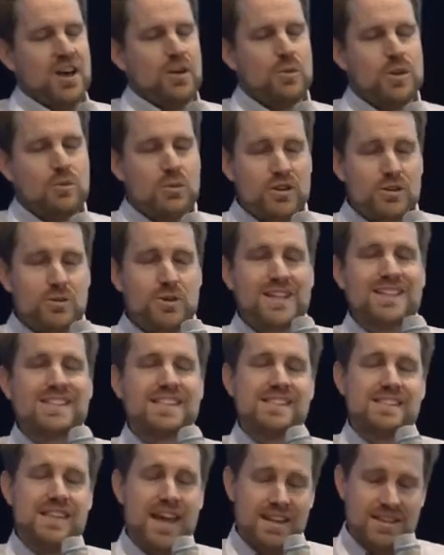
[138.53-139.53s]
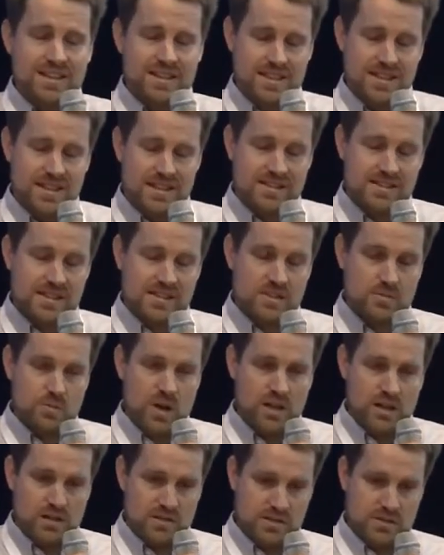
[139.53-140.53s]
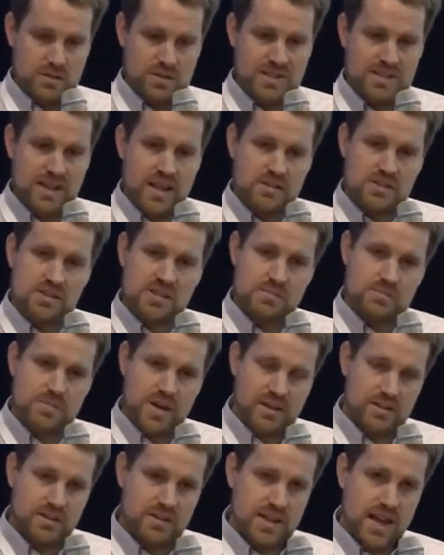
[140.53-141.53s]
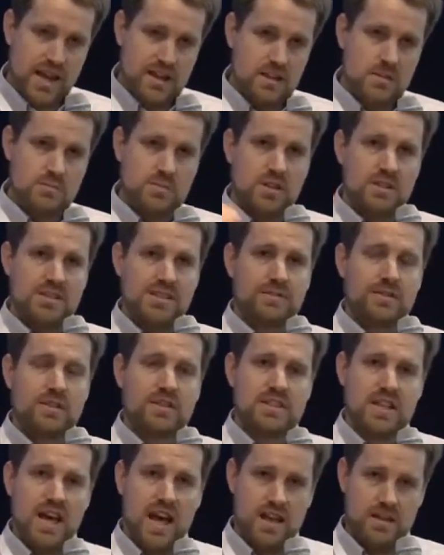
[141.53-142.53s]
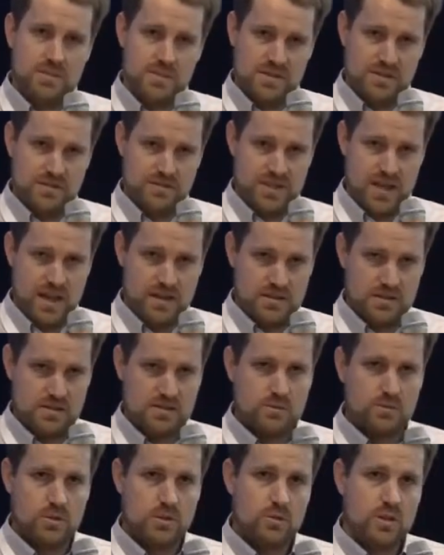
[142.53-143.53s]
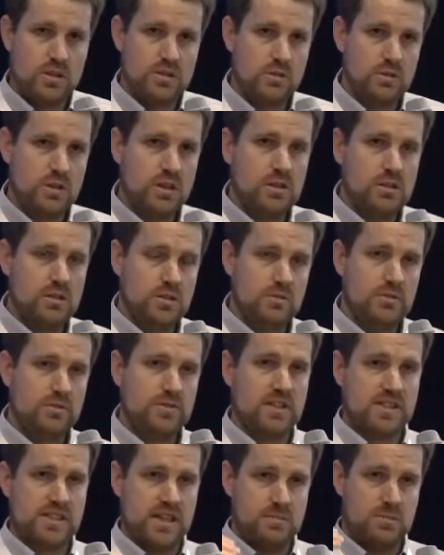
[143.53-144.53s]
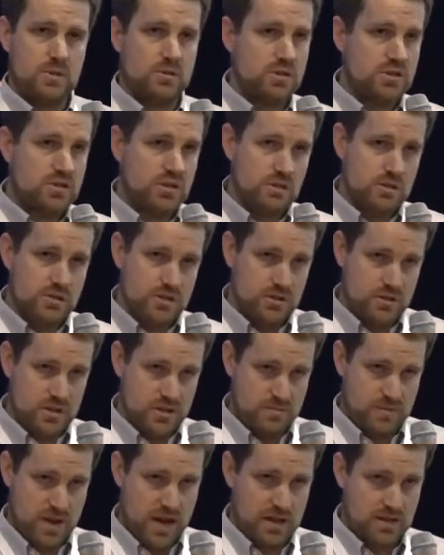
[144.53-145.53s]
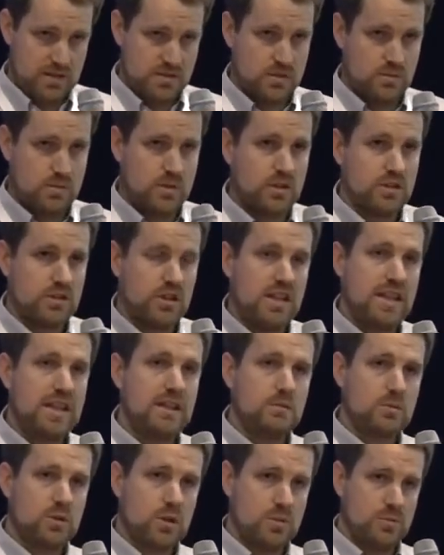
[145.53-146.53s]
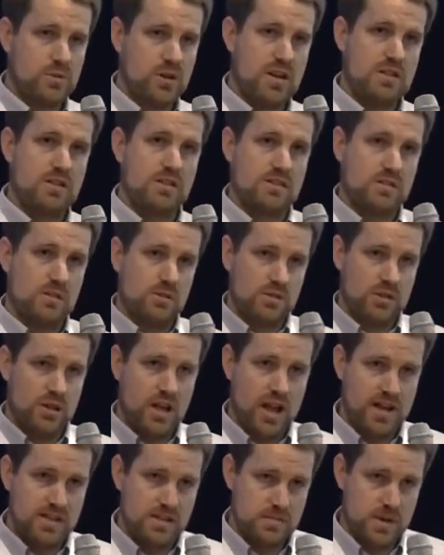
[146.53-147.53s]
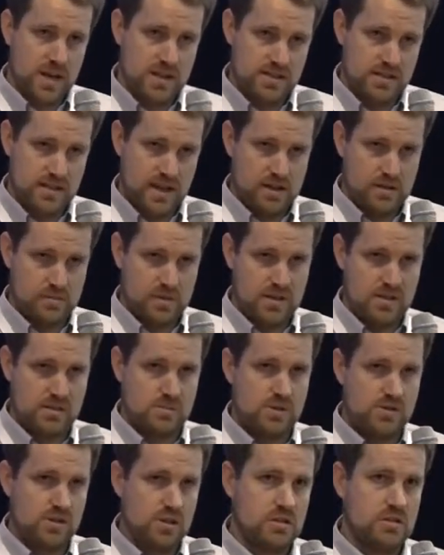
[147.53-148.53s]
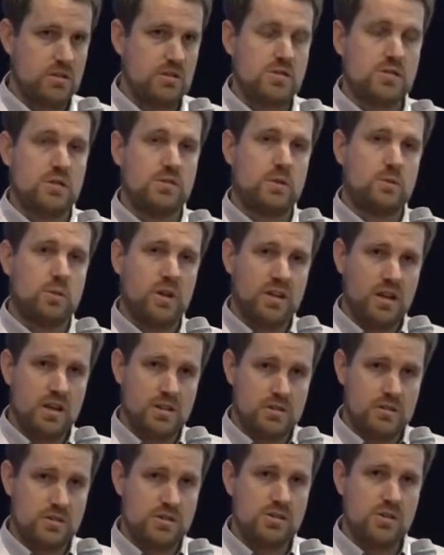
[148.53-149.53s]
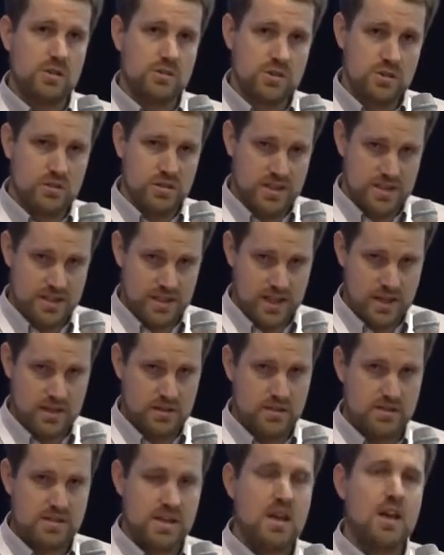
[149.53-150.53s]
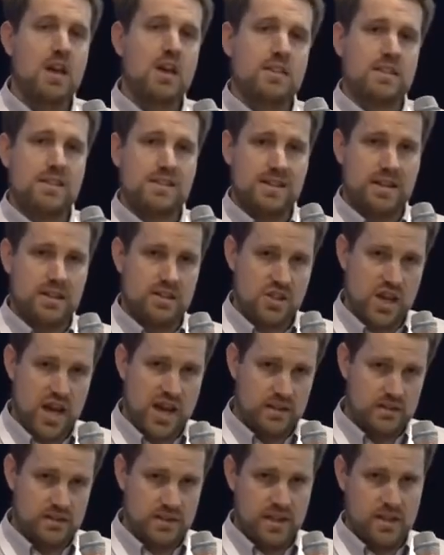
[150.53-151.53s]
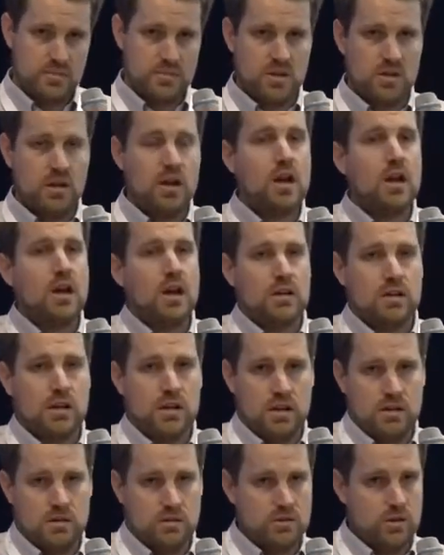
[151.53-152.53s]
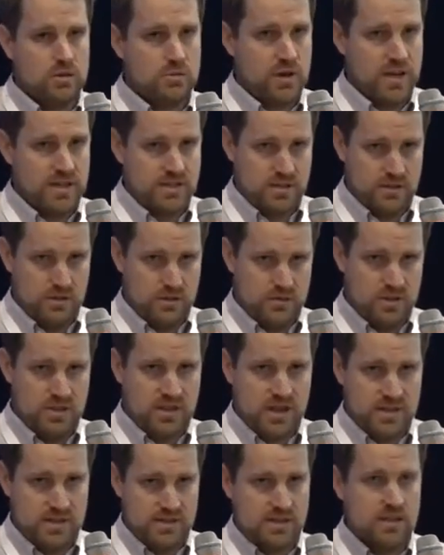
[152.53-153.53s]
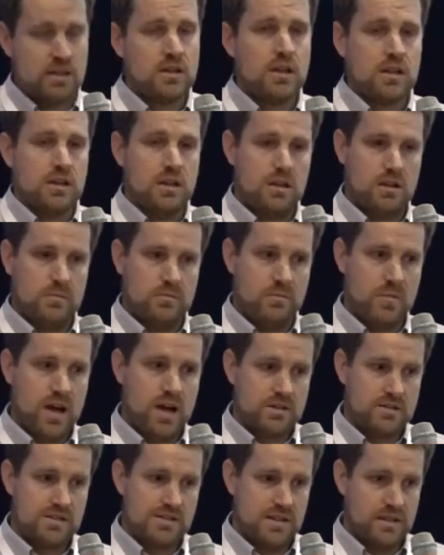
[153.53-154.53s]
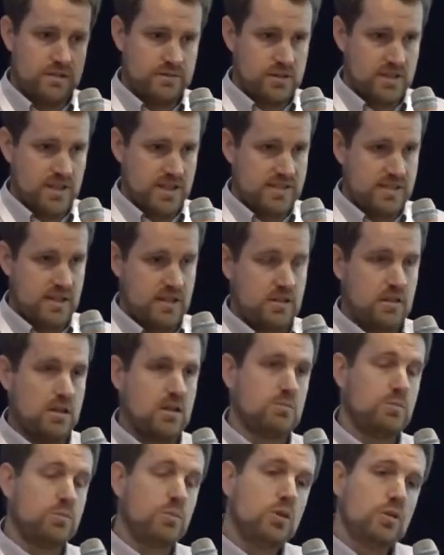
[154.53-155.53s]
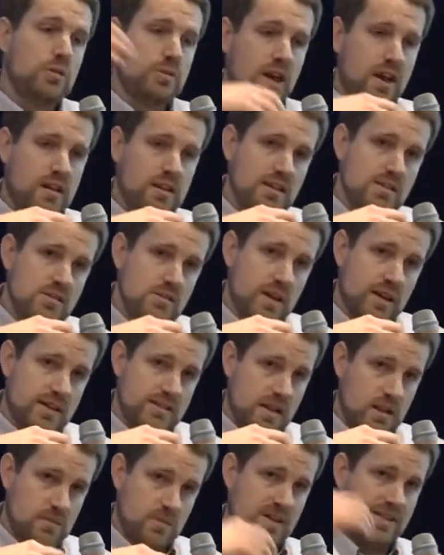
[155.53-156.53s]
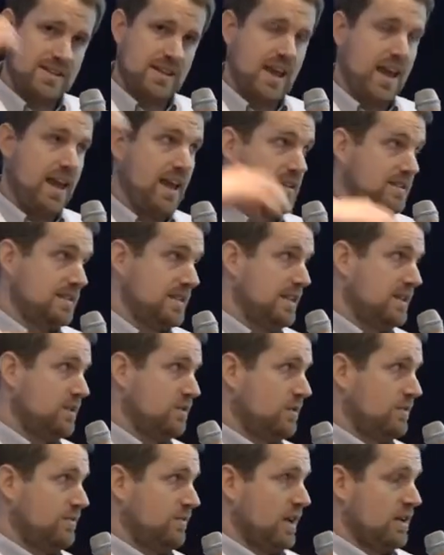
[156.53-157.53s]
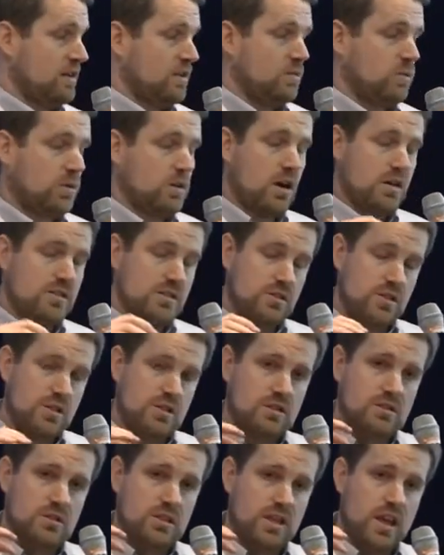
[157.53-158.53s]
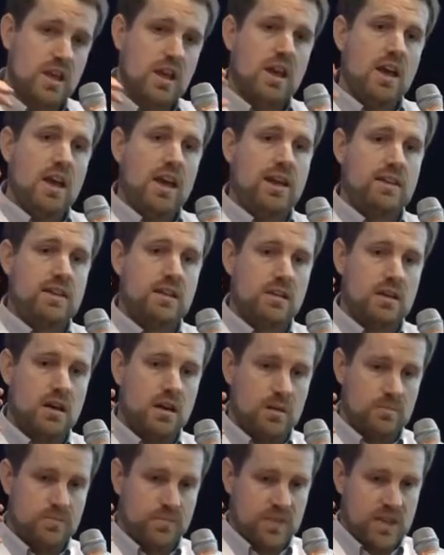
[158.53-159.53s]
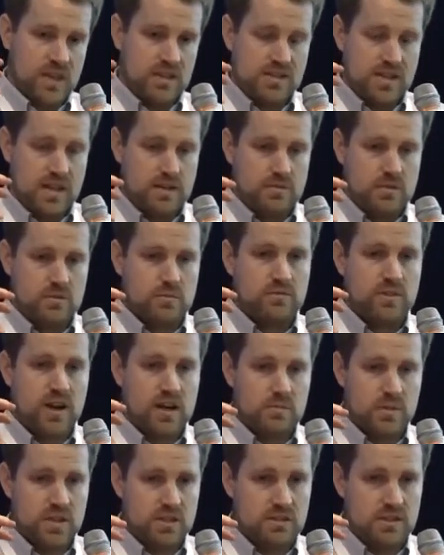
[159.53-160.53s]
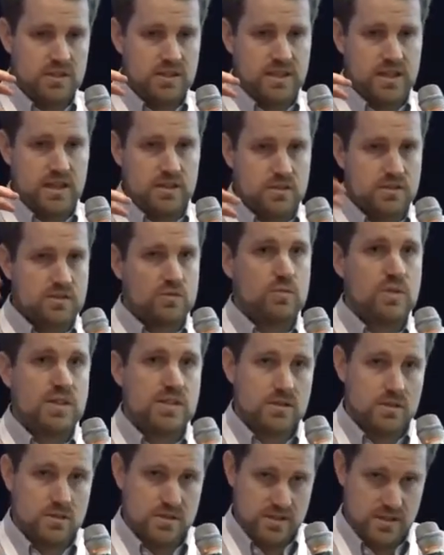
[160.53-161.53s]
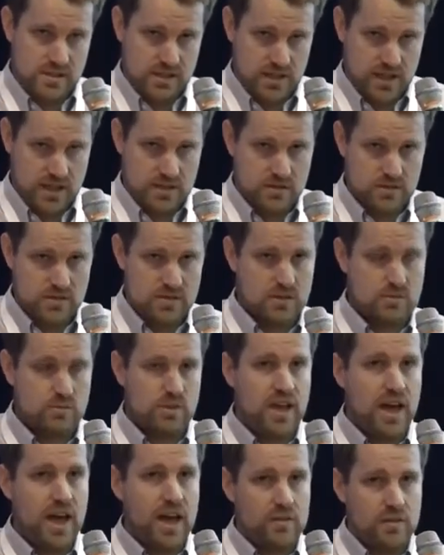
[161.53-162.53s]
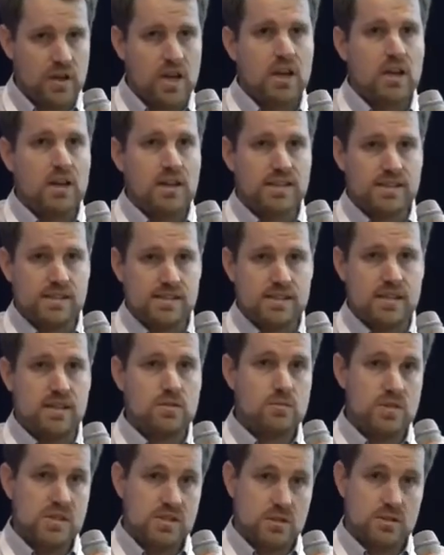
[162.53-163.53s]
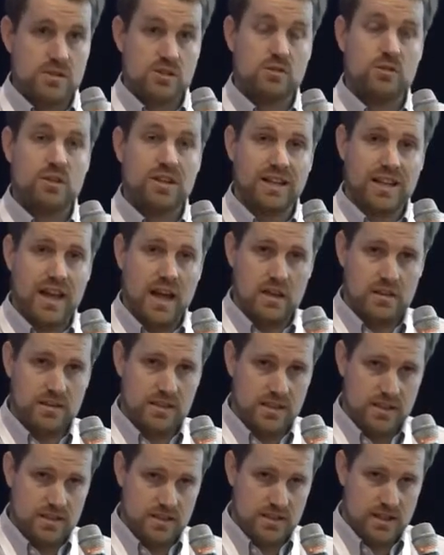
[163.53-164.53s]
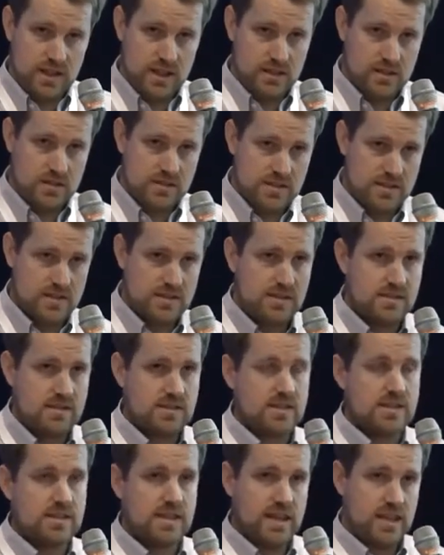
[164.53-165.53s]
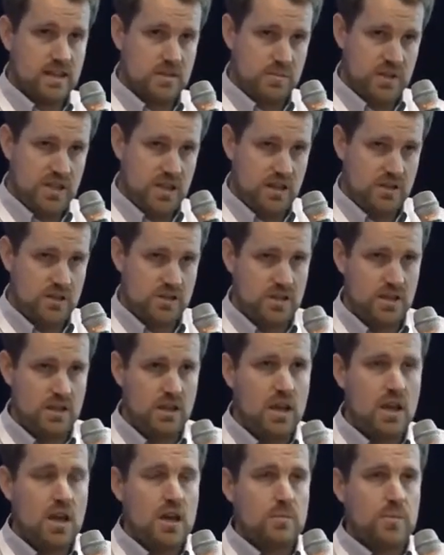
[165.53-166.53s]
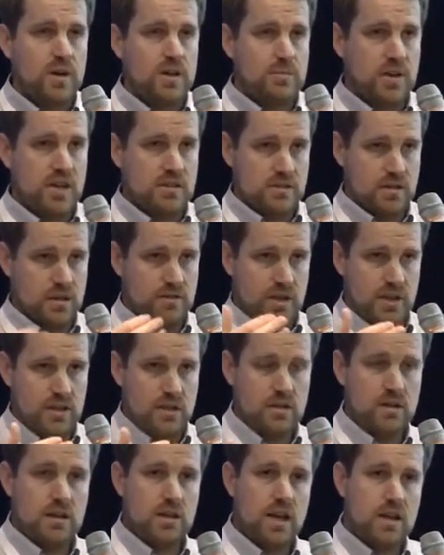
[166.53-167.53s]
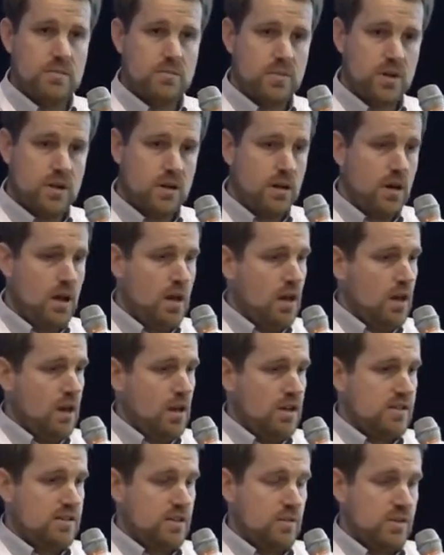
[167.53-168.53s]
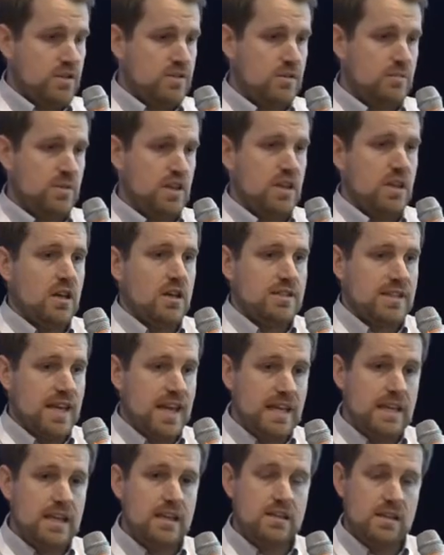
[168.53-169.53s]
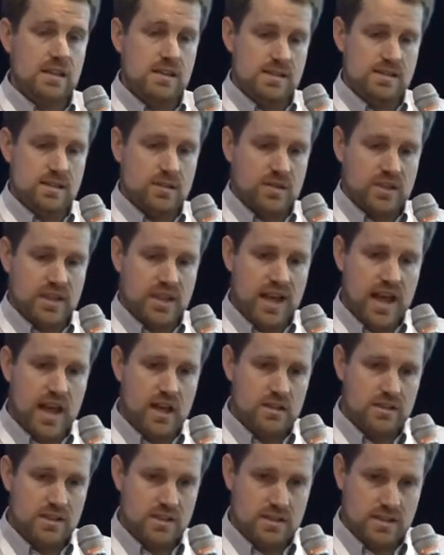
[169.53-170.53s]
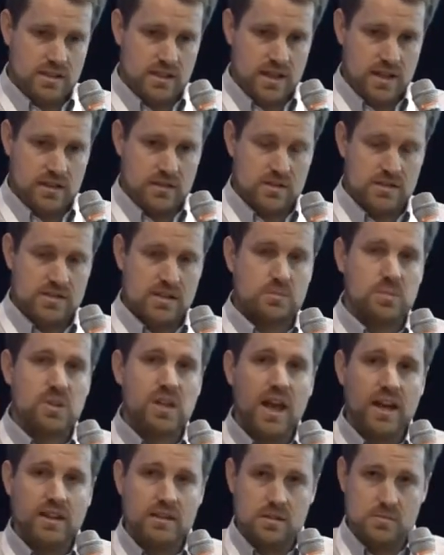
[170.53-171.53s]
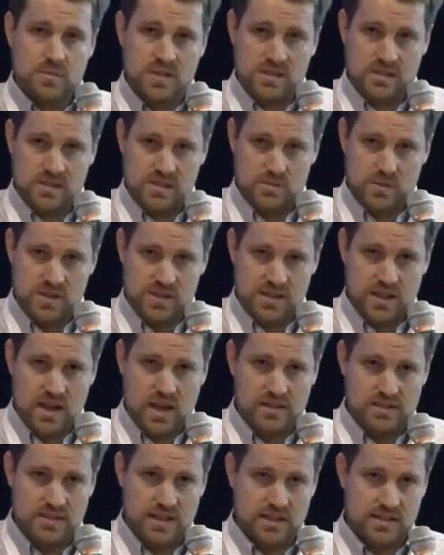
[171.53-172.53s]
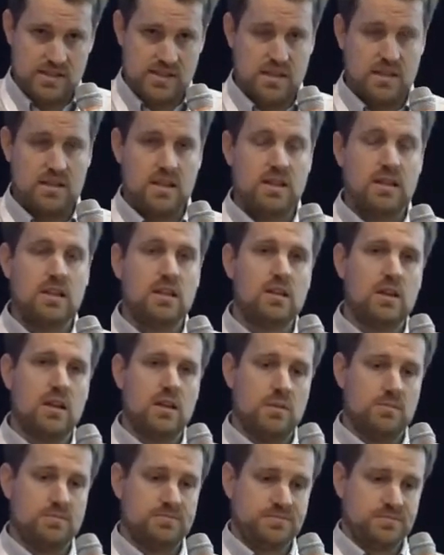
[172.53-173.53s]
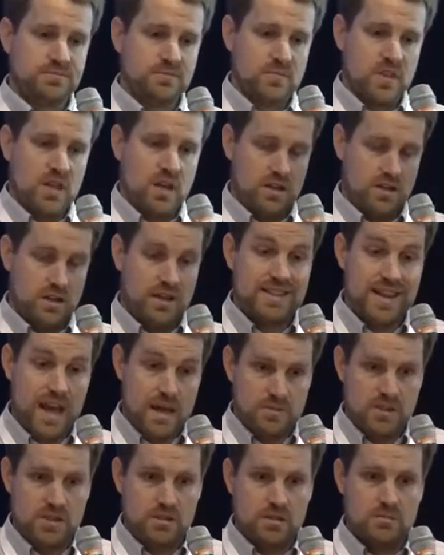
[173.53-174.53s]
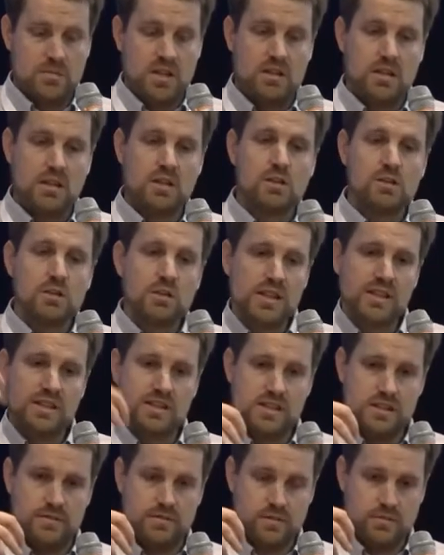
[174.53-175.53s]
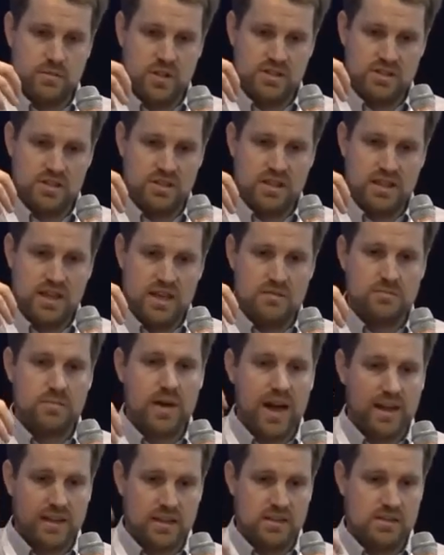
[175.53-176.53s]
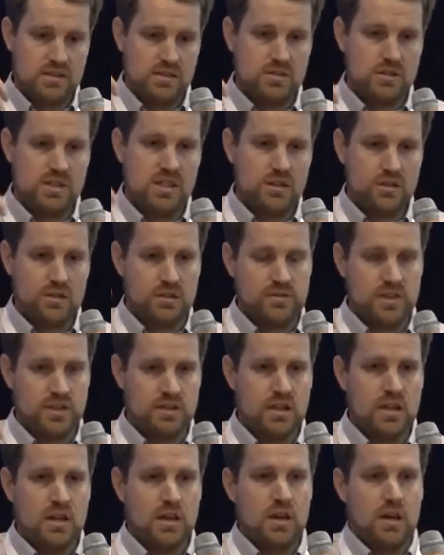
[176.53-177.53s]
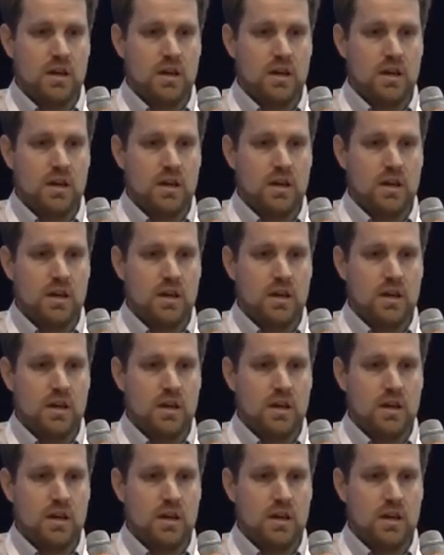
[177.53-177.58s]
We want to extend things as well. So it's not just better data, but different types of data. So we want to include, for example, social impacts. So we're going to incorporate the social hotspots database, which includes over 100 social indicators, things like child labor, no right to unionize, modern slavery, et cetera, and put that into ExilBase and eco-event. We're also going to look at, aside from environmental indicators, resource indicators. So we have existing resource criticality indicators. This is the second PhD by Patrick Weger at Emper, is going to be taking these criticality indicators, applying them in the Swiss context, and then and adapting them, and including this information, again, back into eco-event